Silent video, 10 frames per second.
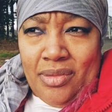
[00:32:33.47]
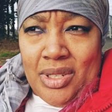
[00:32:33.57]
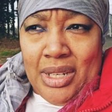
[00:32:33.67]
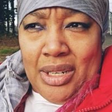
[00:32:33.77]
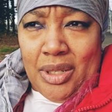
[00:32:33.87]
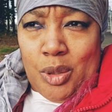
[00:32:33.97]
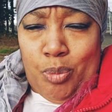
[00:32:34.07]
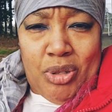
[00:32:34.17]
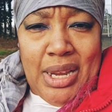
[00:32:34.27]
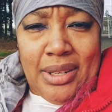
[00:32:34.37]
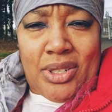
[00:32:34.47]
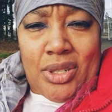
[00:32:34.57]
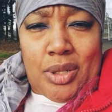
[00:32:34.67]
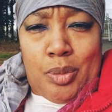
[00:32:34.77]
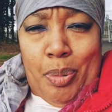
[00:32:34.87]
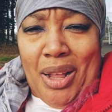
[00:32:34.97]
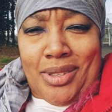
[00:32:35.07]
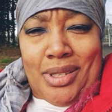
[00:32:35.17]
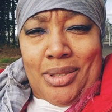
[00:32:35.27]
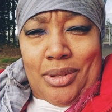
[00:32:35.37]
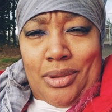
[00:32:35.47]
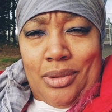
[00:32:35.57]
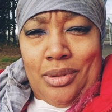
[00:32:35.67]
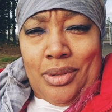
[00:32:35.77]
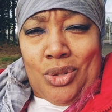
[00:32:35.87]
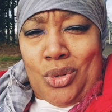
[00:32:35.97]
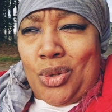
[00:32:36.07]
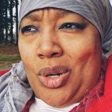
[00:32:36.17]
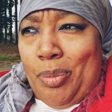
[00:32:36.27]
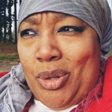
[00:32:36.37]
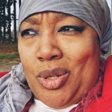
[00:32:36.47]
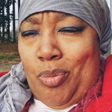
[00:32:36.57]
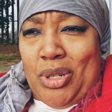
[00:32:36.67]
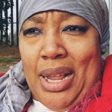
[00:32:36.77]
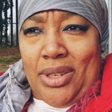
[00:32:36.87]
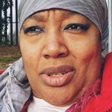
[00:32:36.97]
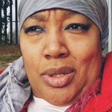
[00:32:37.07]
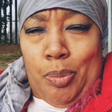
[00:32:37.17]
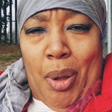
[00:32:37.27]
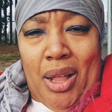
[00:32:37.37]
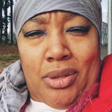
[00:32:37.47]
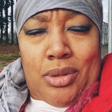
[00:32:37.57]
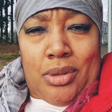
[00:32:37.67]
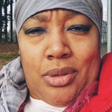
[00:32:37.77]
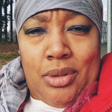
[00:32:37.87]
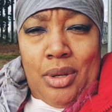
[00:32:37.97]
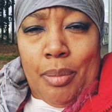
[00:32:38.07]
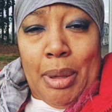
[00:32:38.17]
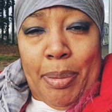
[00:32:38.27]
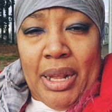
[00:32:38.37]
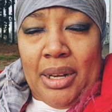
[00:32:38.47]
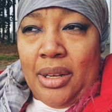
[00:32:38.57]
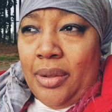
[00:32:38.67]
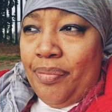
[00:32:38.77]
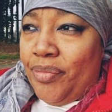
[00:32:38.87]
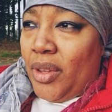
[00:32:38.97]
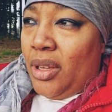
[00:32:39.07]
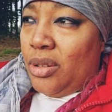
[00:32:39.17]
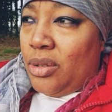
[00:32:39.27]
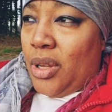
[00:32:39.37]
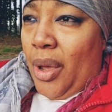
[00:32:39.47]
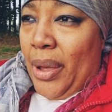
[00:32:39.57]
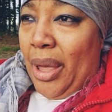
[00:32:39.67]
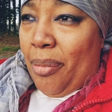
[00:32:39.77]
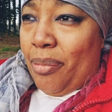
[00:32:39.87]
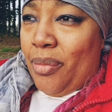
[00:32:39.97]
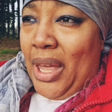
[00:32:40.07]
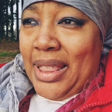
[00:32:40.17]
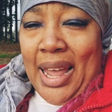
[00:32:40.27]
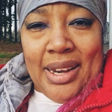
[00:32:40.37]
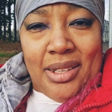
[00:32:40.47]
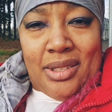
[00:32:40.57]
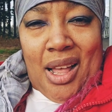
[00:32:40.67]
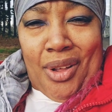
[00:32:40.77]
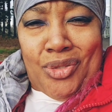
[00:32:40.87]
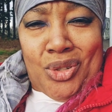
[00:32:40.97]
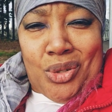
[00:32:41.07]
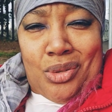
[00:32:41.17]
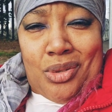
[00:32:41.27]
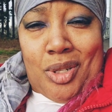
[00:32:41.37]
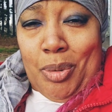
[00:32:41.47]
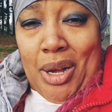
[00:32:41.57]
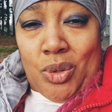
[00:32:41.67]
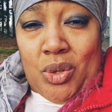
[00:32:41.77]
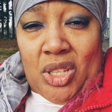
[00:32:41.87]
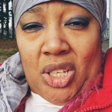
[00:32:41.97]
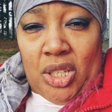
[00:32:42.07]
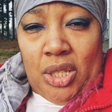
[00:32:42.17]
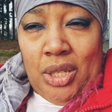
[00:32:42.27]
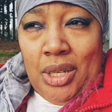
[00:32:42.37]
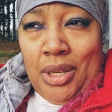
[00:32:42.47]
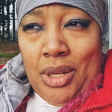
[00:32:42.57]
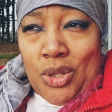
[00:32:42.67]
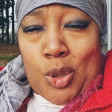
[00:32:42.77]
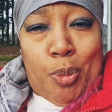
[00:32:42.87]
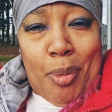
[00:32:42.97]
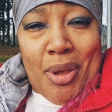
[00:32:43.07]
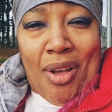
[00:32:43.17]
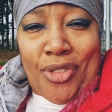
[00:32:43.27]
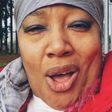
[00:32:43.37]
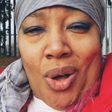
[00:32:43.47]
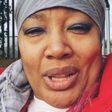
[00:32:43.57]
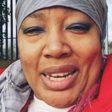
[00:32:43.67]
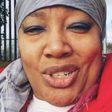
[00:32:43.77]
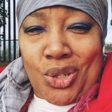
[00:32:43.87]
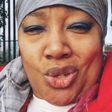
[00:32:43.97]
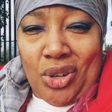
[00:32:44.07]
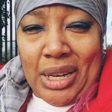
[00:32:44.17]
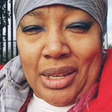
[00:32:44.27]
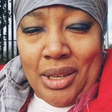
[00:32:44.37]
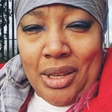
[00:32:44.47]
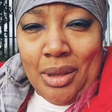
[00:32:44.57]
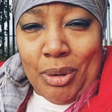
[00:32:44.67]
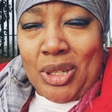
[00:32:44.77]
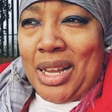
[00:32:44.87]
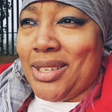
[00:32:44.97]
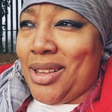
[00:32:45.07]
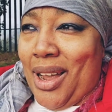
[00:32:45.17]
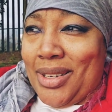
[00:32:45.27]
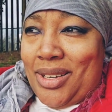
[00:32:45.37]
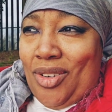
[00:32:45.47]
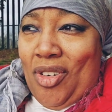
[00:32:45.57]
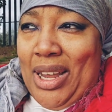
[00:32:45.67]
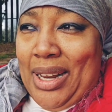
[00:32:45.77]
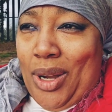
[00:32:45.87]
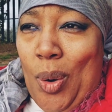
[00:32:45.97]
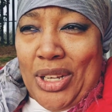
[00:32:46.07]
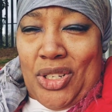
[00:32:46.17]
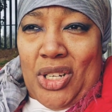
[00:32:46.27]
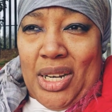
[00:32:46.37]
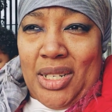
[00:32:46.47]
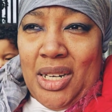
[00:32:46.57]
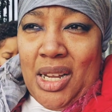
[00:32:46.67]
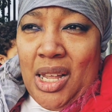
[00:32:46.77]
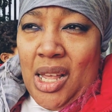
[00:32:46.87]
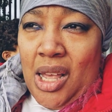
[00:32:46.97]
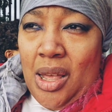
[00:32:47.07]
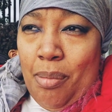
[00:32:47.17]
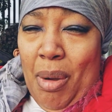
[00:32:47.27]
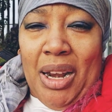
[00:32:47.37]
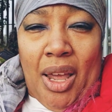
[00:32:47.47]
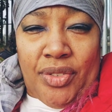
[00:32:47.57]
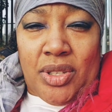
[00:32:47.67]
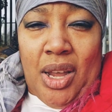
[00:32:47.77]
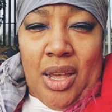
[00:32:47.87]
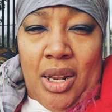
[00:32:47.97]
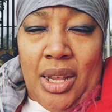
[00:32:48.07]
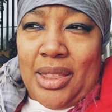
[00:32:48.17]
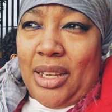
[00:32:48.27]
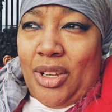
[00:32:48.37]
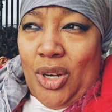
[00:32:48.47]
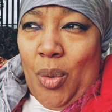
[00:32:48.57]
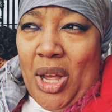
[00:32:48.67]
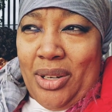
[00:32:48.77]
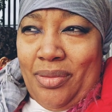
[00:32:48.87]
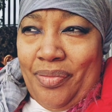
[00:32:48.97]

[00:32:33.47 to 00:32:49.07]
to these pretentious ponces. They're just all a bunch of pretentious ponce people. So and that in itself, just to be honest with you, just put me off the whole industry, because I started to really question my lifestyle and think, you know what,